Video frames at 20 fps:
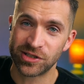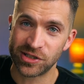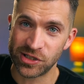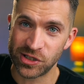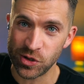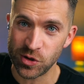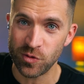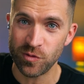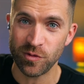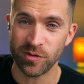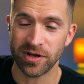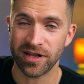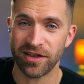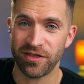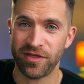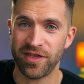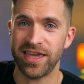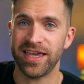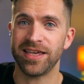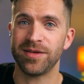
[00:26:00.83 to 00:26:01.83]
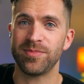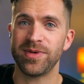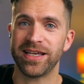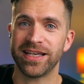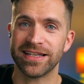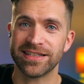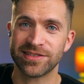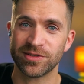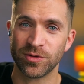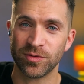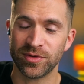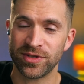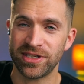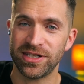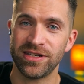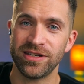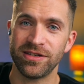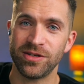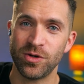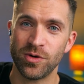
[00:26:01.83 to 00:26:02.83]
do a thing because
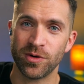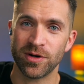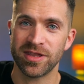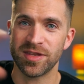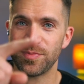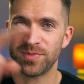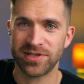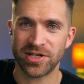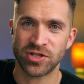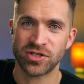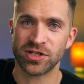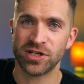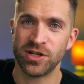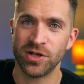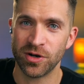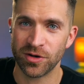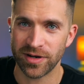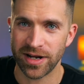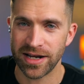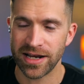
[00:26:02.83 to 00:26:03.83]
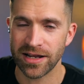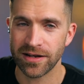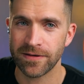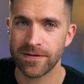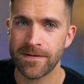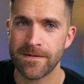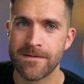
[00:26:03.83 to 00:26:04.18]
only you are in the position to do it right now.